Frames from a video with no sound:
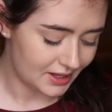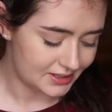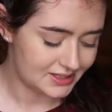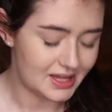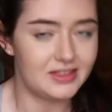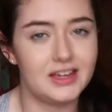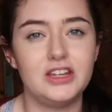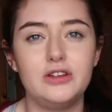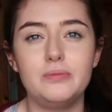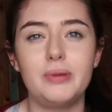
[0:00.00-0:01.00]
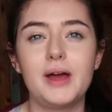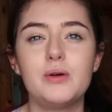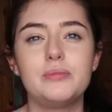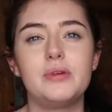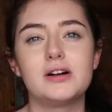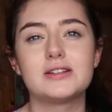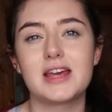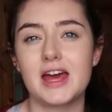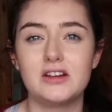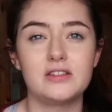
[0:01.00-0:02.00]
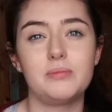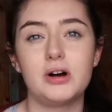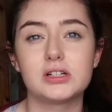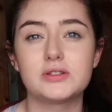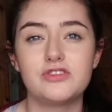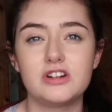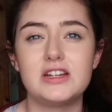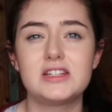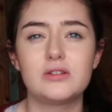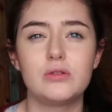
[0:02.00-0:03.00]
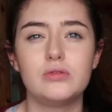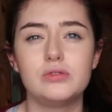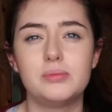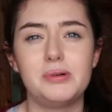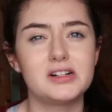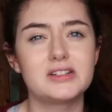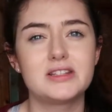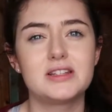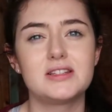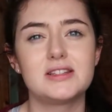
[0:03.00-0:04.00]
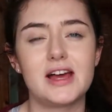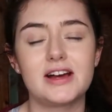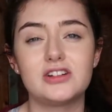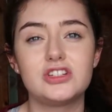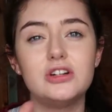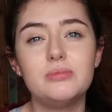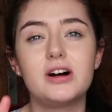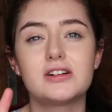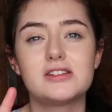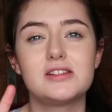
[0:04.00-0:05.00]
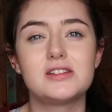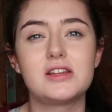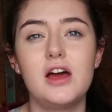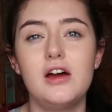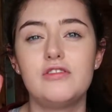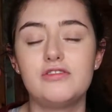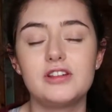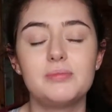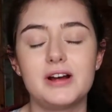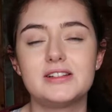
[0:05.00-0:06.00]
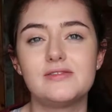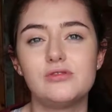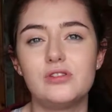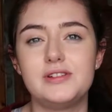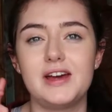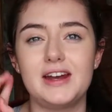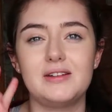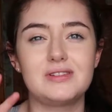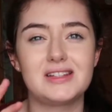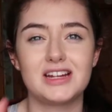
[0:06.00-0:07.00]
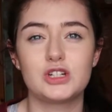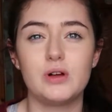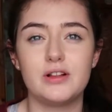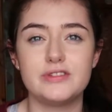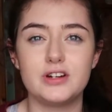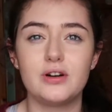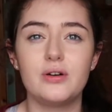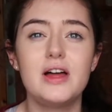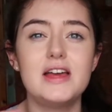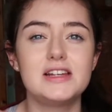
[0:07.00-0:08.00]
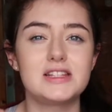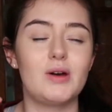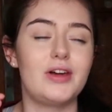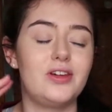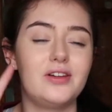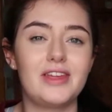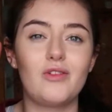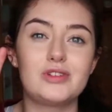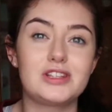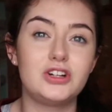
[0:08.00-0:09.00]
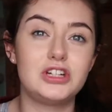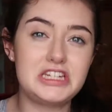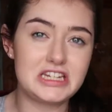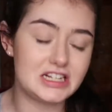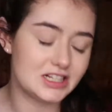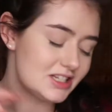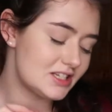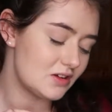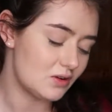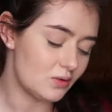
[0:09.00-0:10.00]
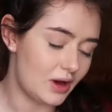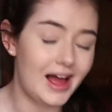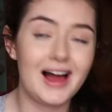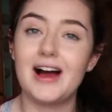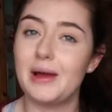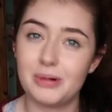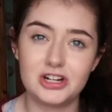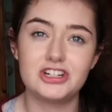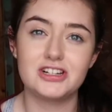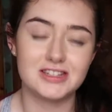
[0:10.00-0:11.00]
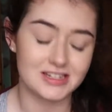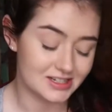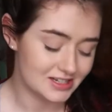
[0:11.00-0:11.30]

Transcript: said that you buy one box get another box free. So the boxes, I got 2 boxes for the price of one, and it was like €12. So I thought that was a good deal, so I purchased it.